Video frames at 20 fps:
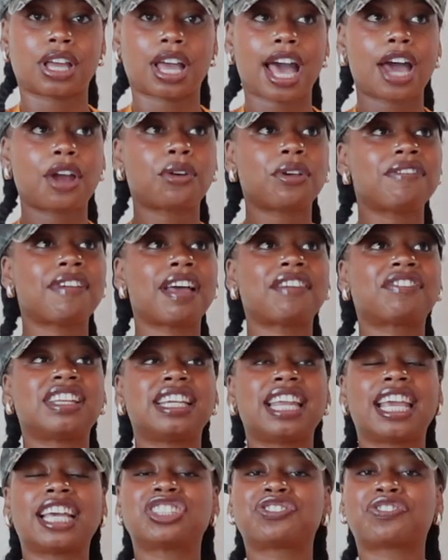I don't even have to
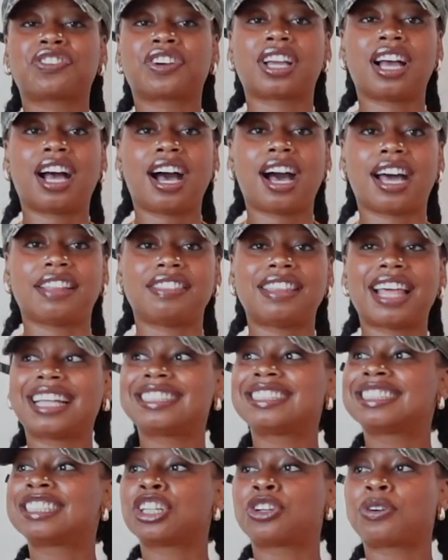dance for God.
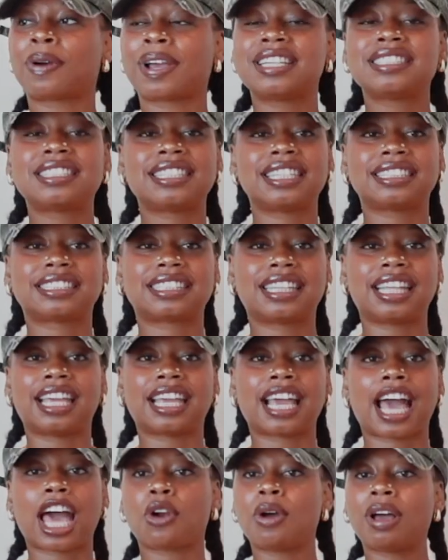That's the craziest
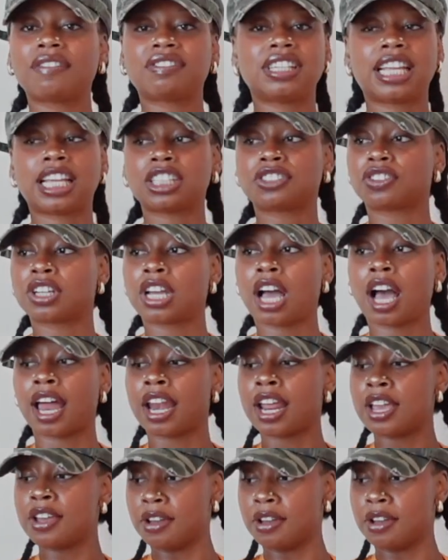thing. I don't have to dance for God.